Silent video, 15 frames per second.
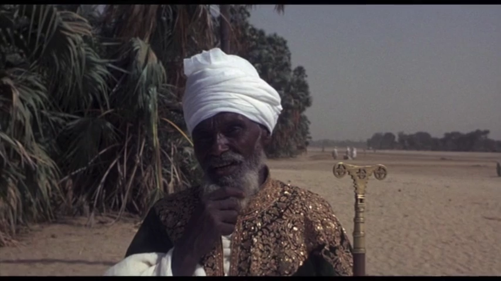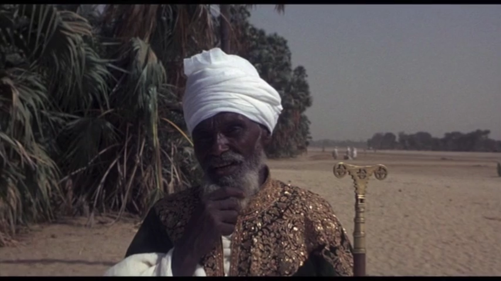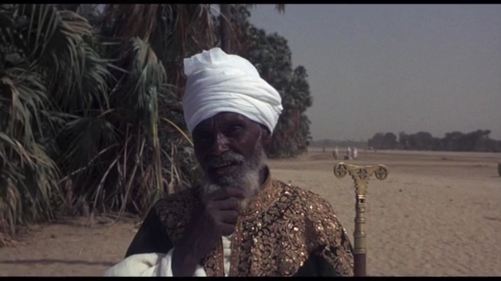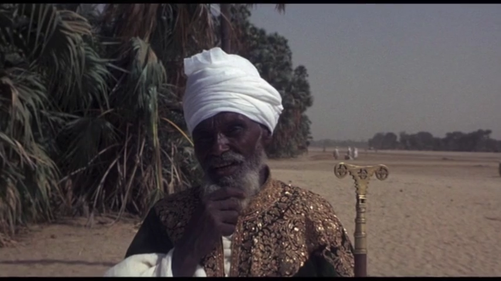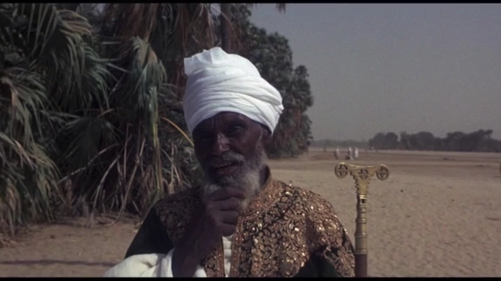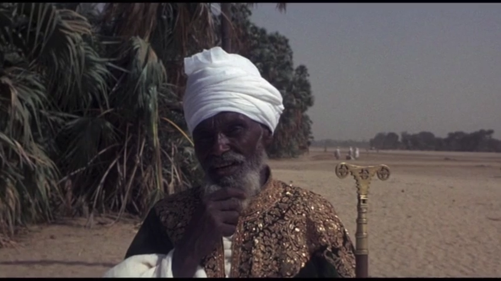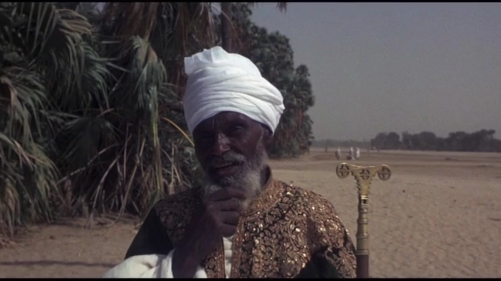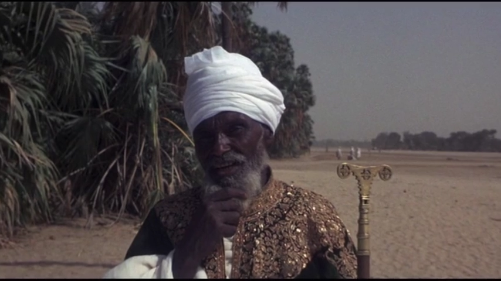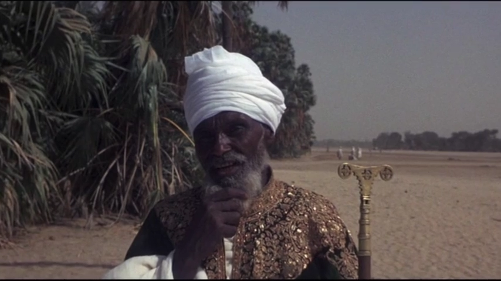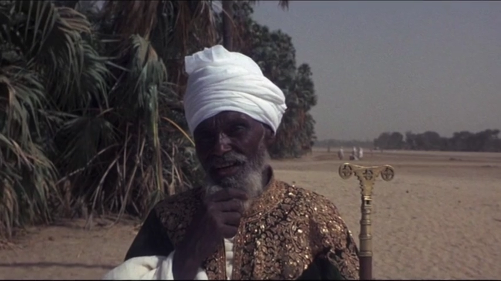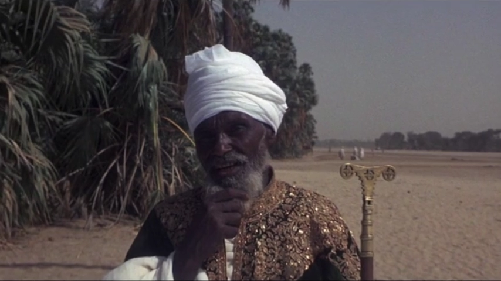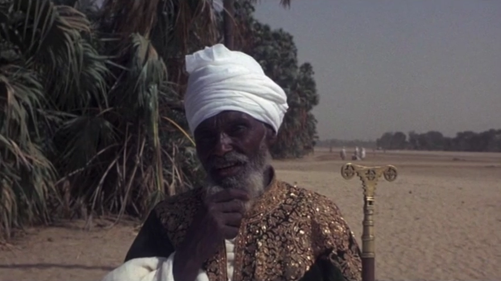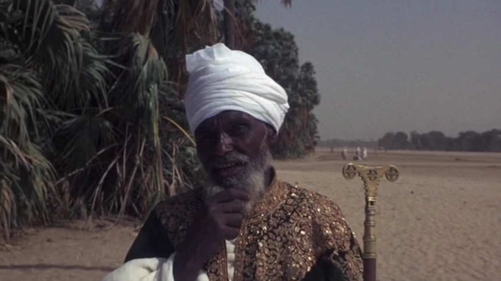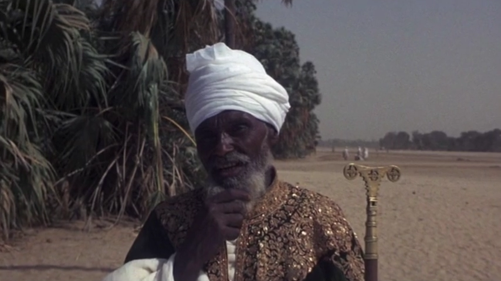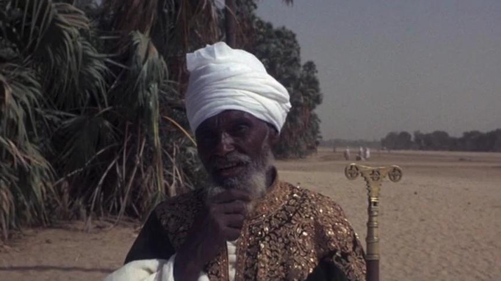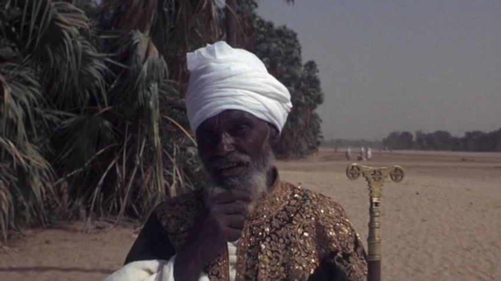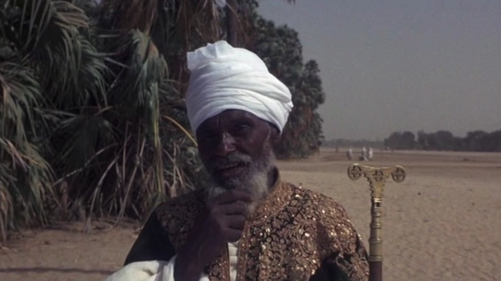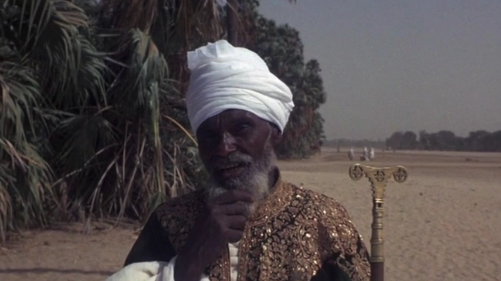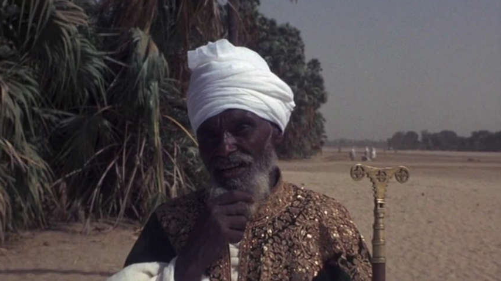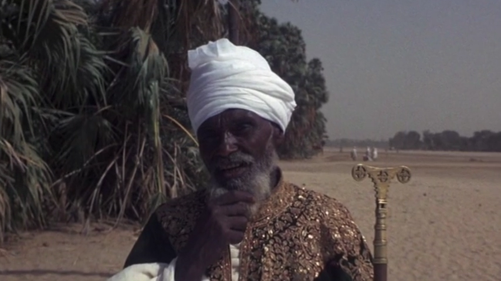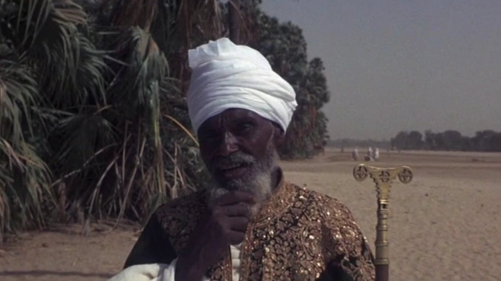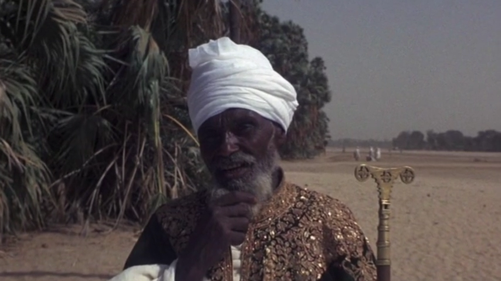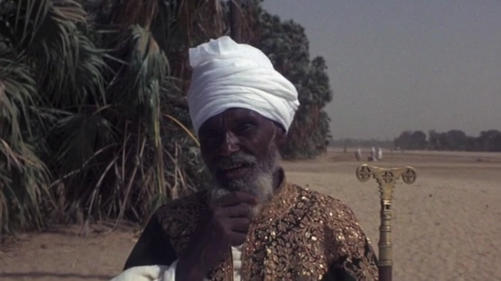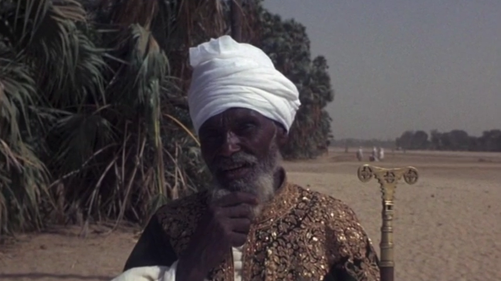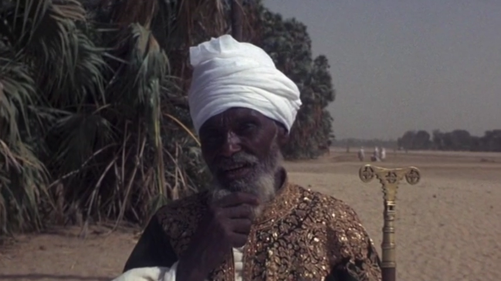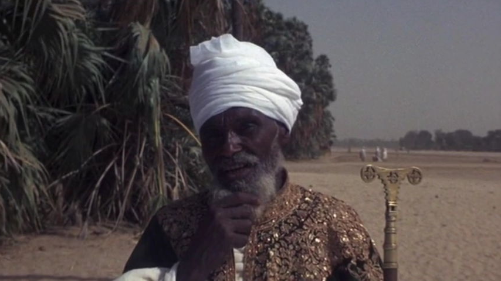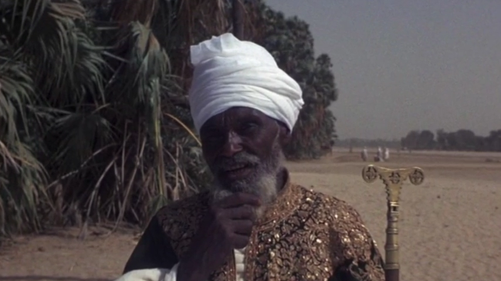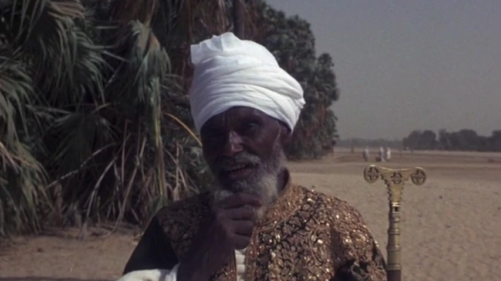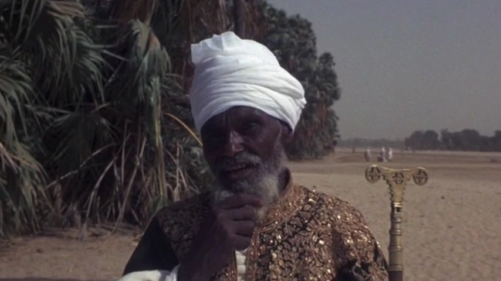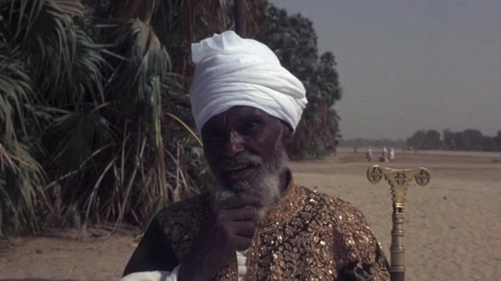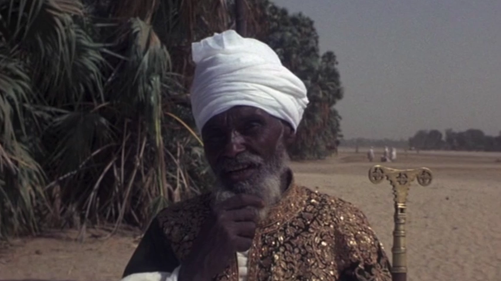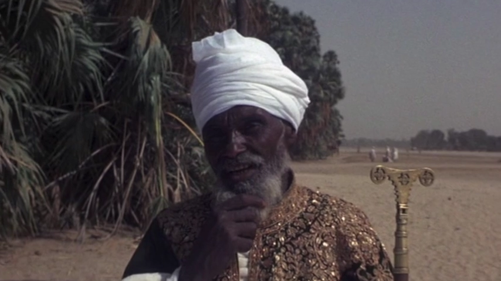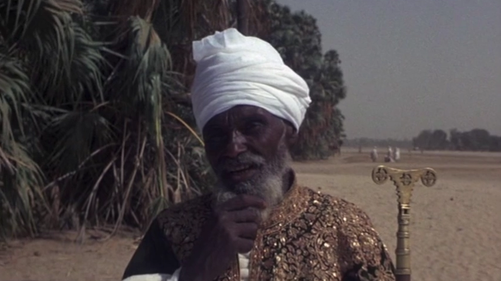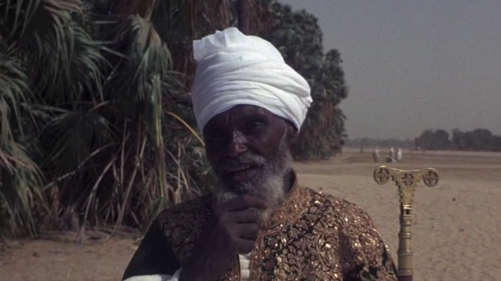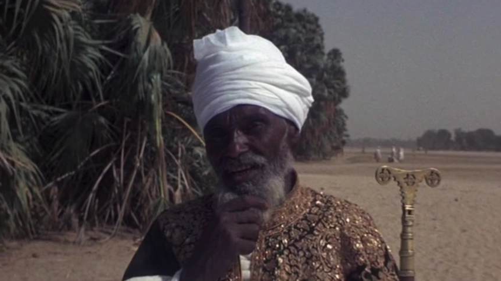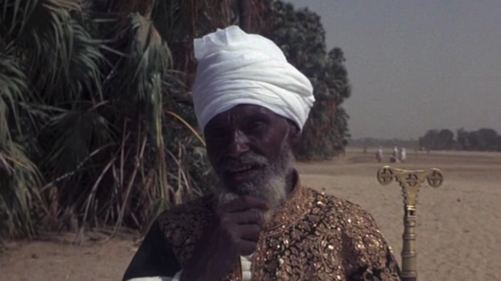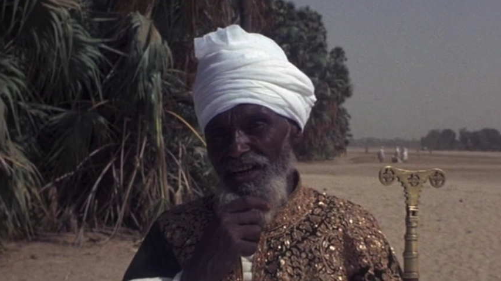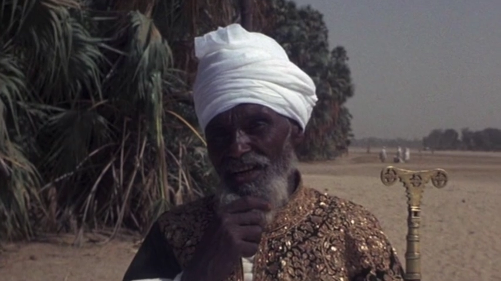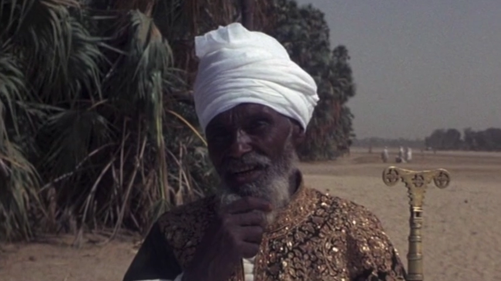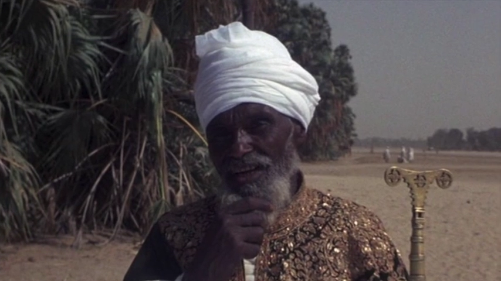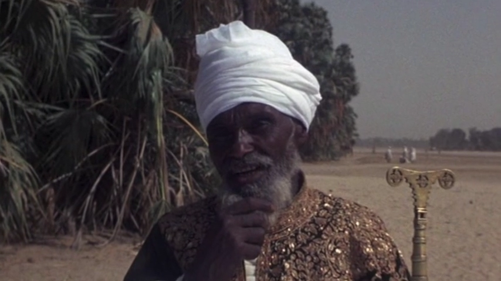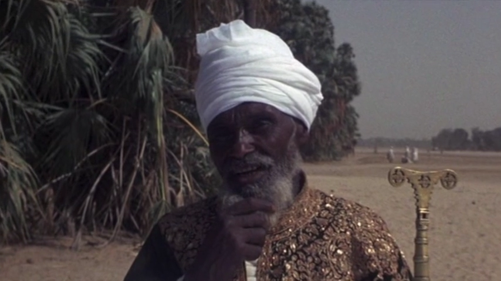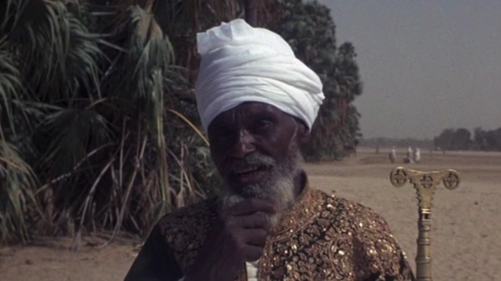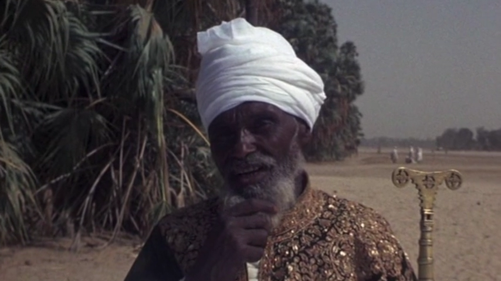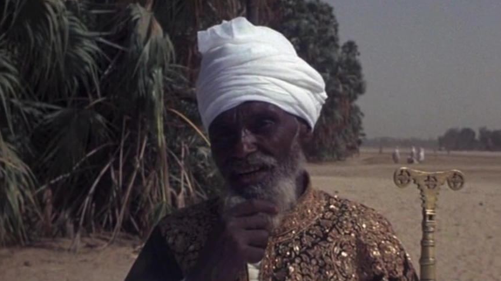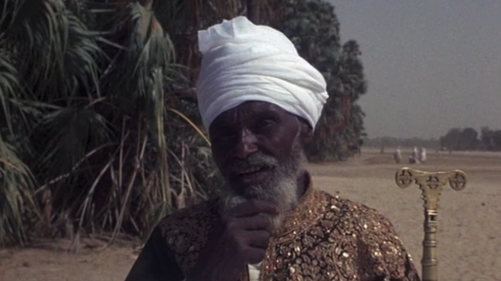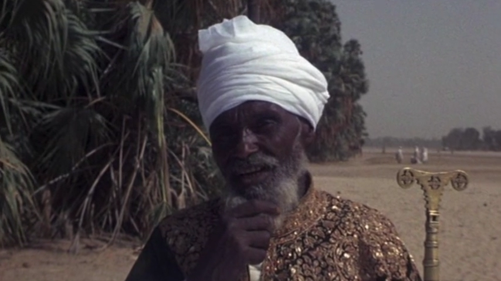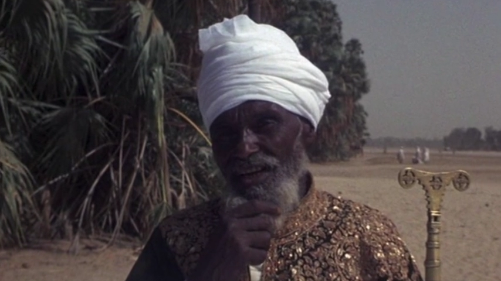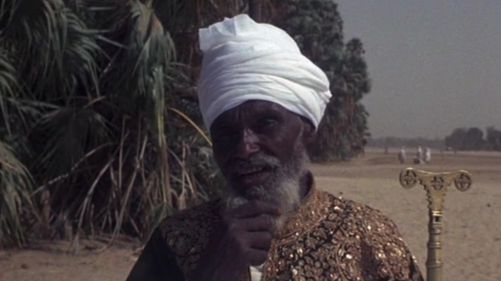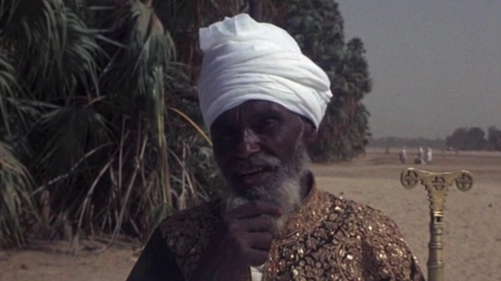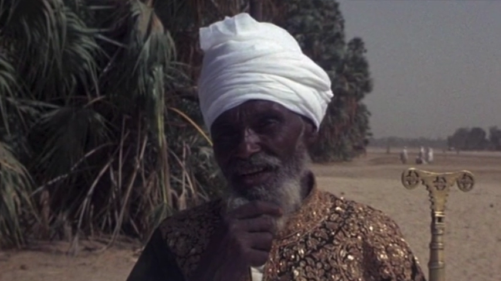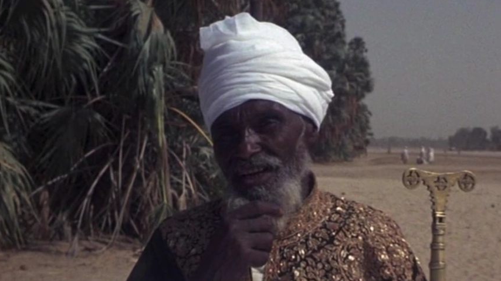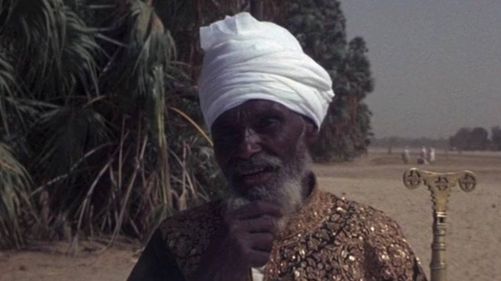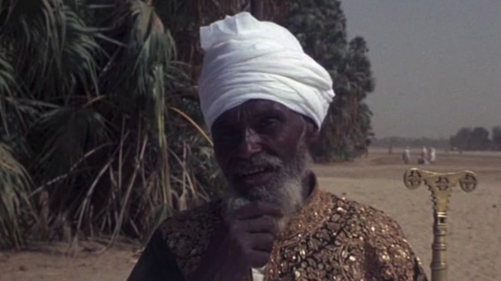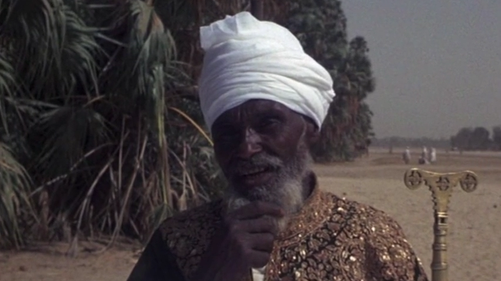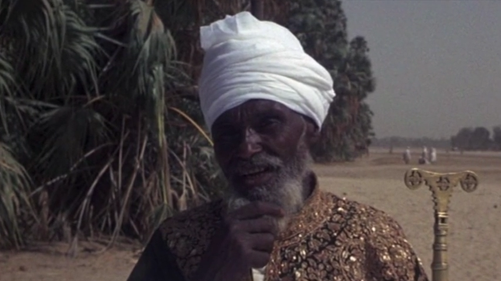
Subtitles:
Nobody's mouth can be seen.